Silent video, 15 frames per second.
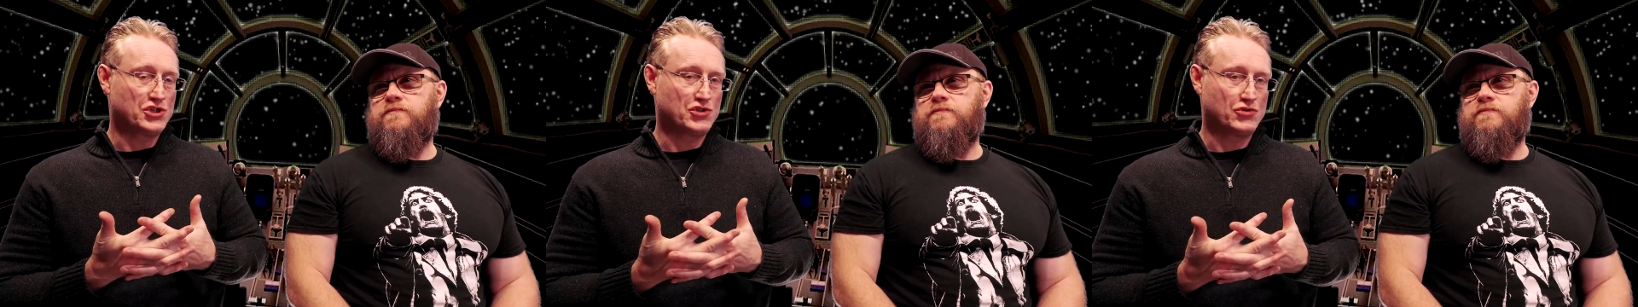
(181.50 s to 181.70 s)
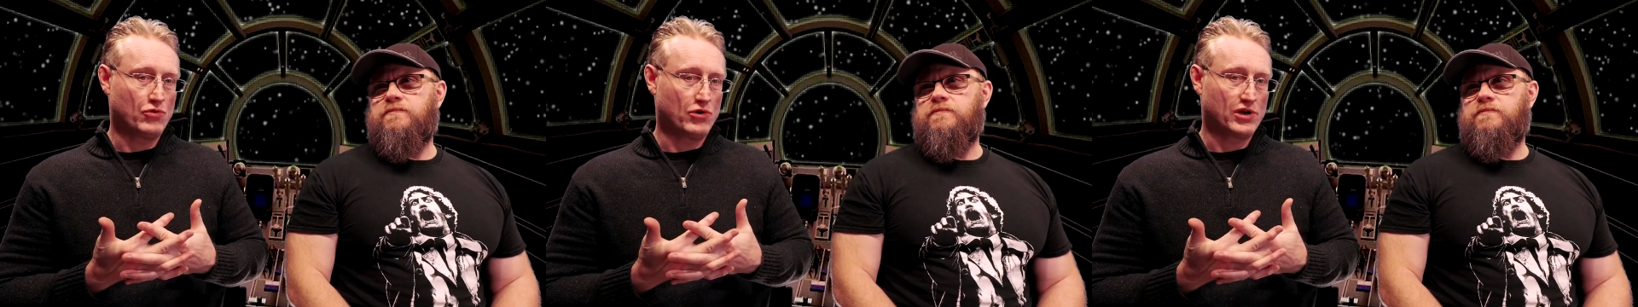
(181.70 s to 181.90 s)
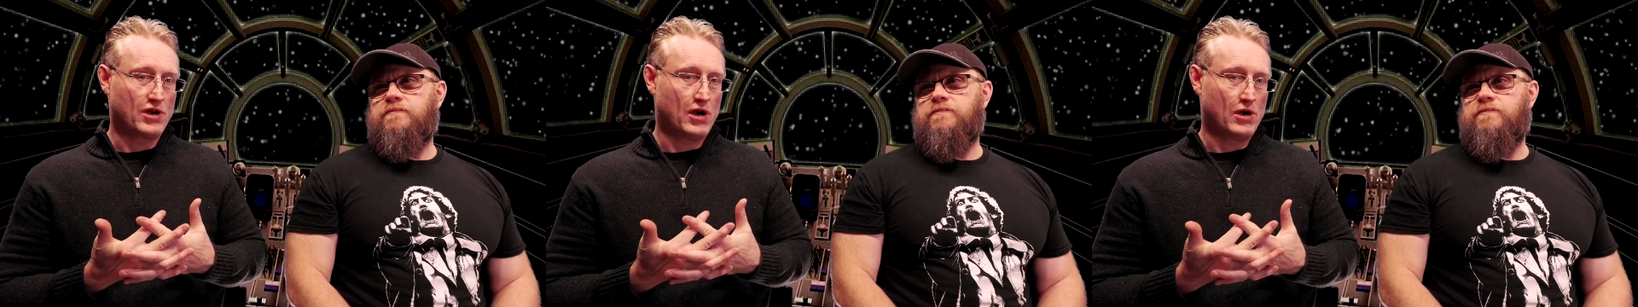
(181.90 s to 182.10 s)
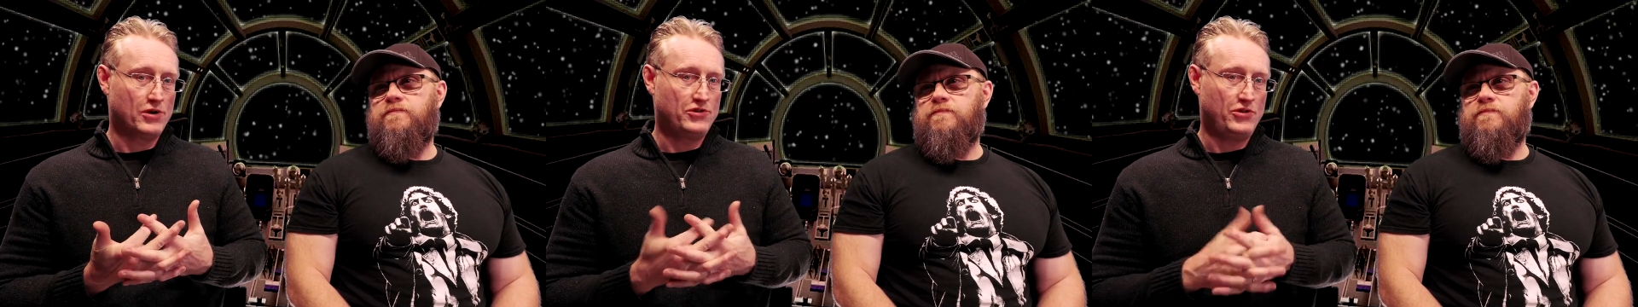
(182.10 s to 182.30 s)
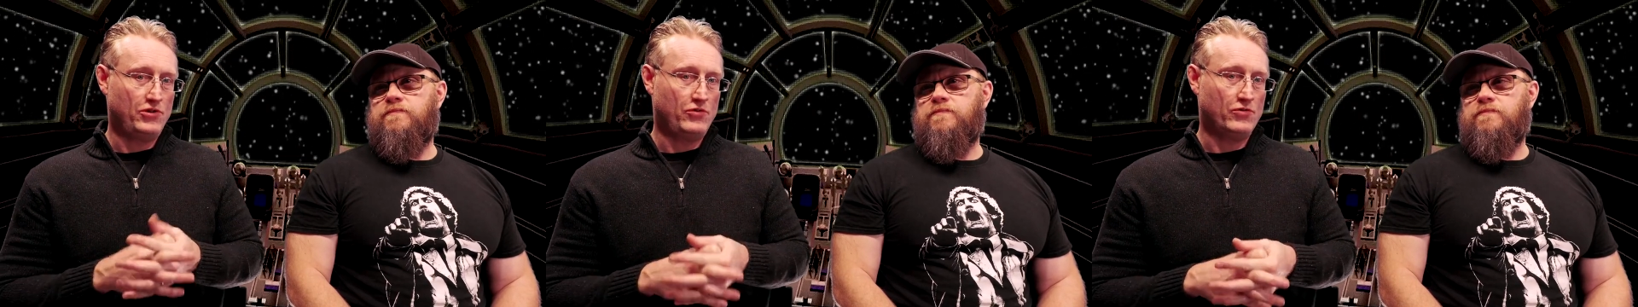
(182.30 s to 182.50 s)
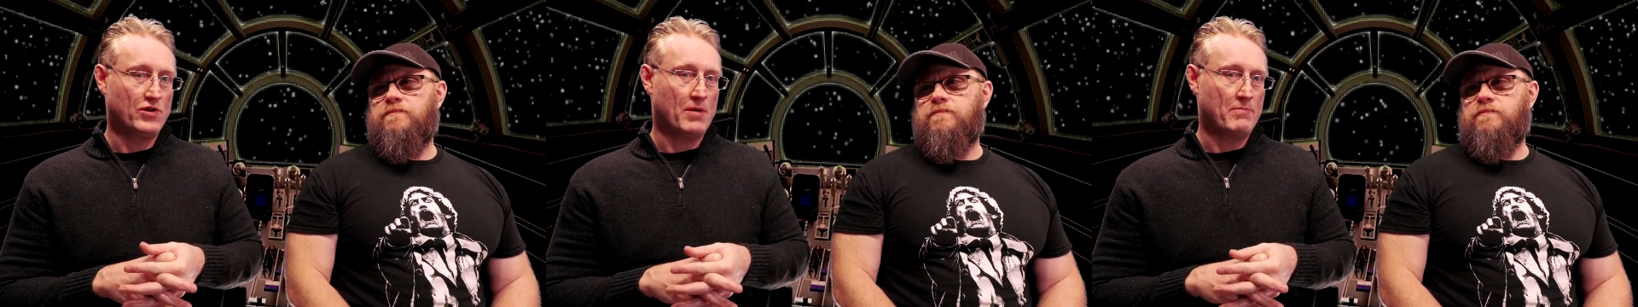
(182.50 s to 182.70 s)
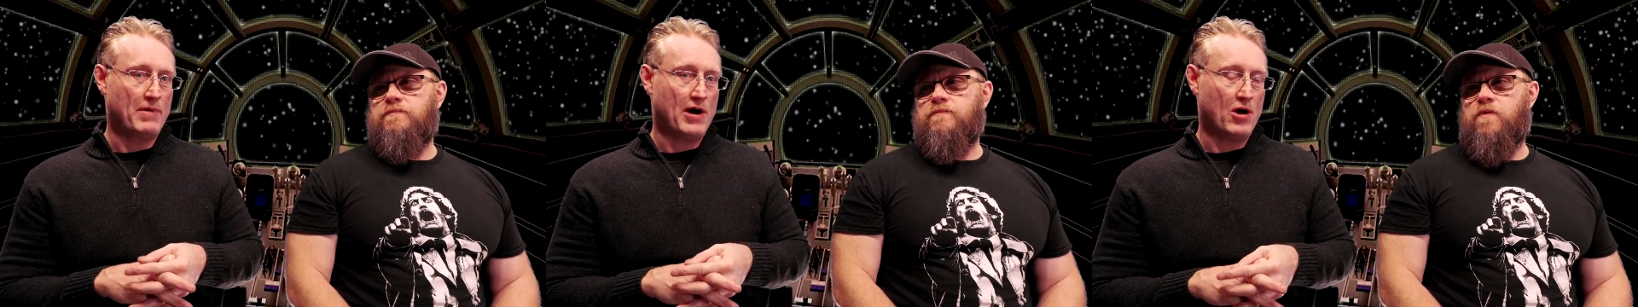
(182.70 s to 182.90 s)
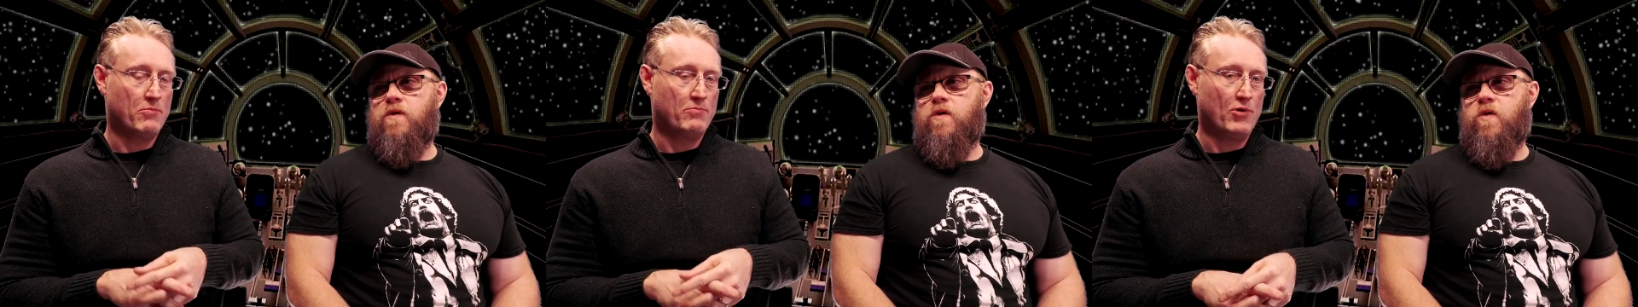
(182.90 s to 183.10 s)
Speaker 1: short cartoon
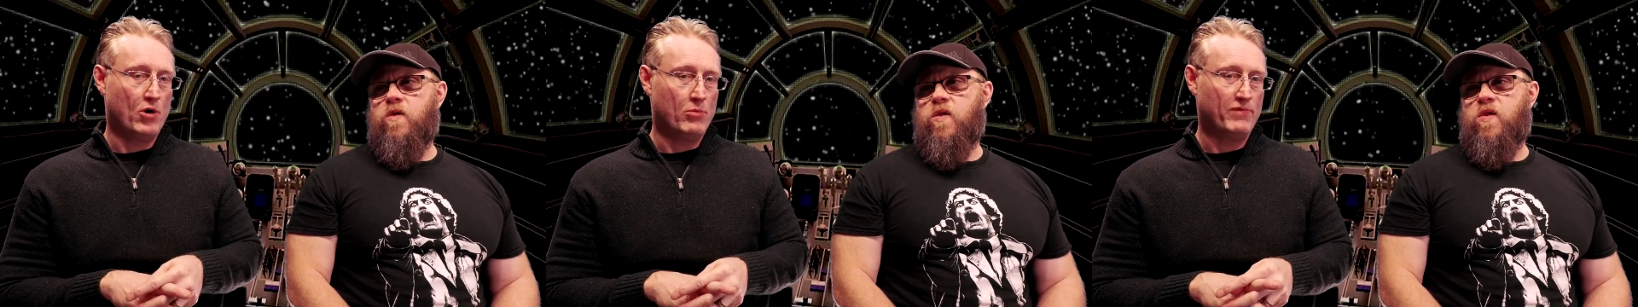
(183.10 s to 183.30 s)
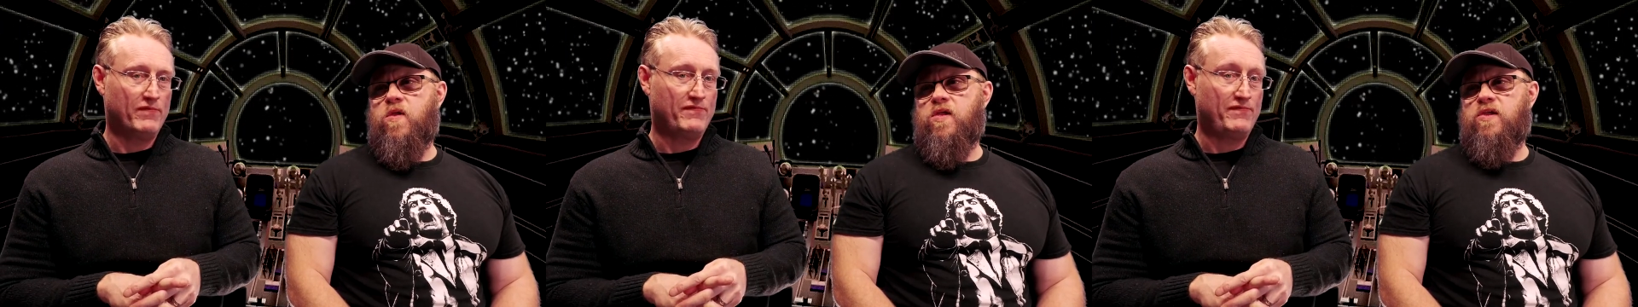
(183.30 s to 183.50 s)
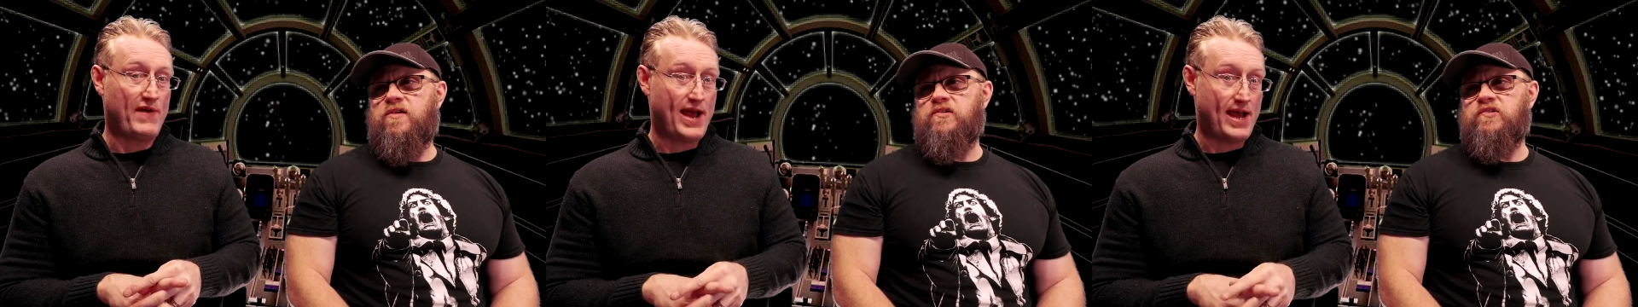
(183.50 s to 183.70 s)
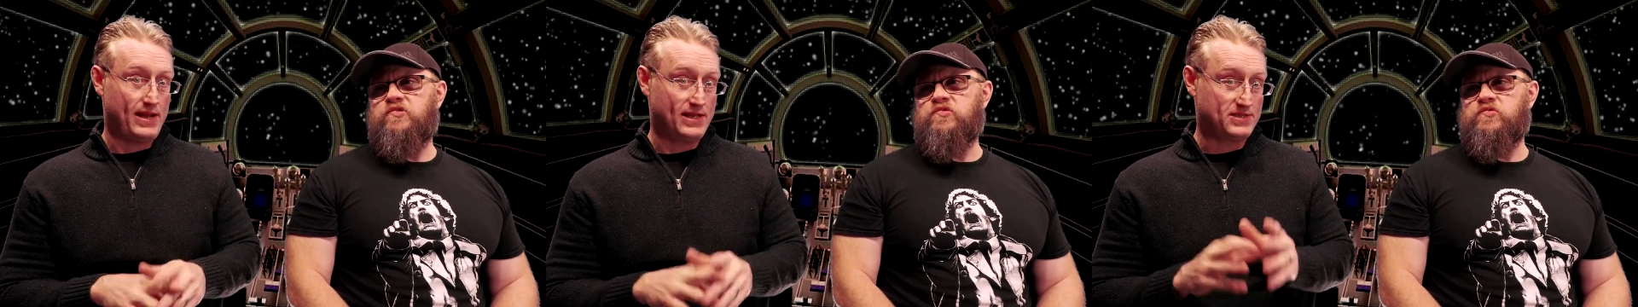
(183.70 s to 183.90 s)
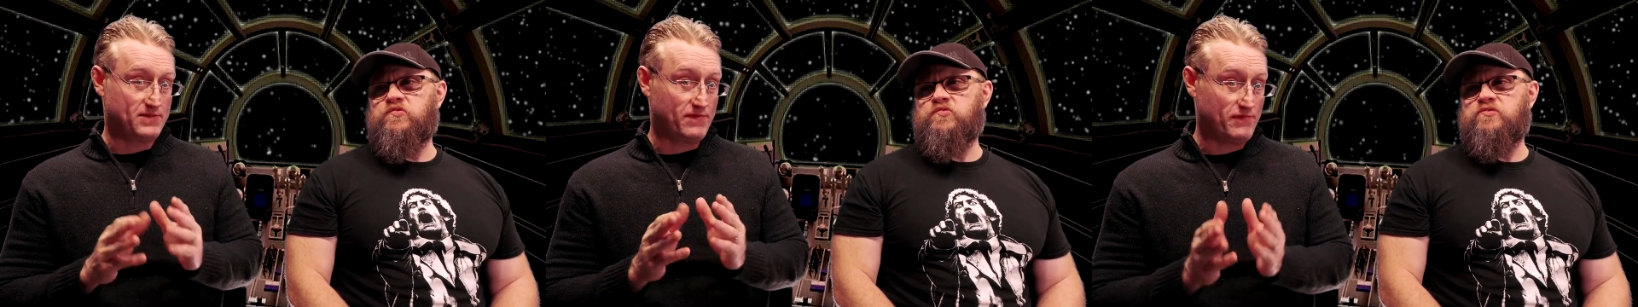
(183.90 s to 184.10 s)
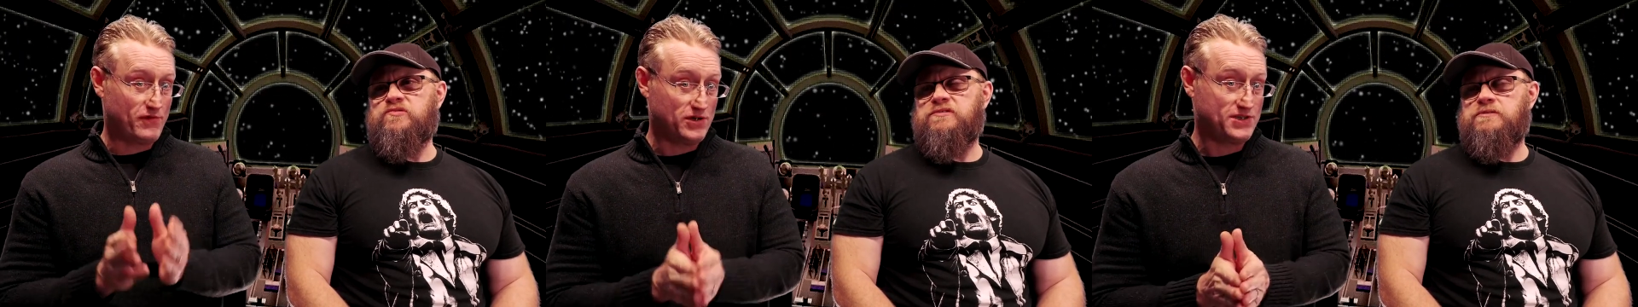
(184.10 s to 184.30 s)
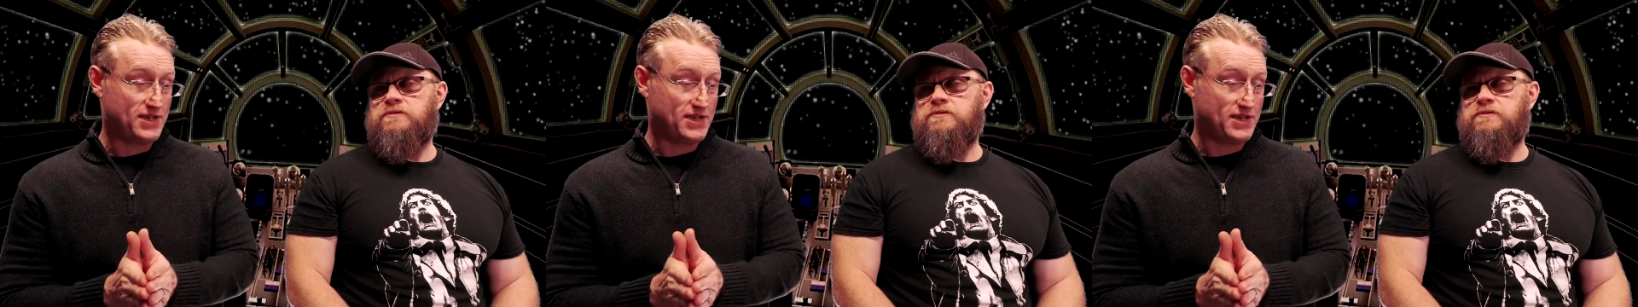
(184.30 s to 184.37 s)
about Boba Fett. It's the first